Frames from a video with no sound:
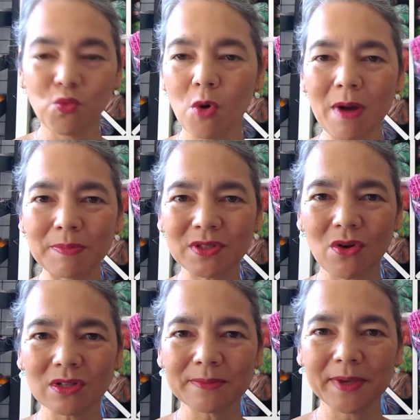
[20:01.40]
warm-up
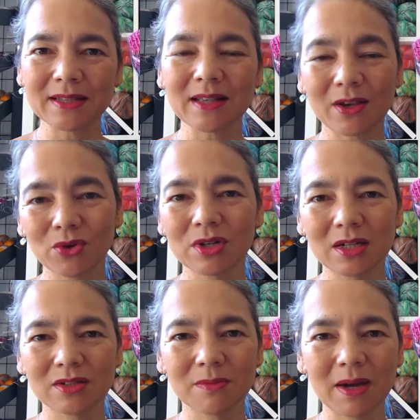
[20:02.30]
socks because I could
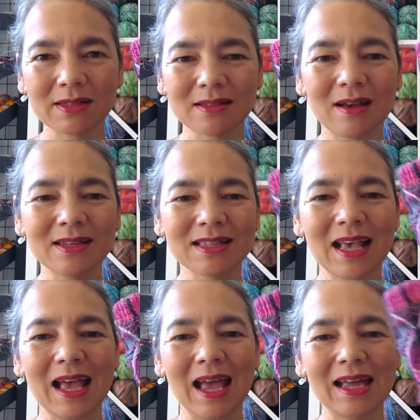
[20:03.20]
knit to my size,
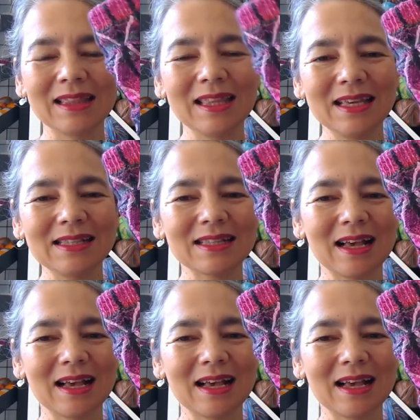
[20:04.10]
and these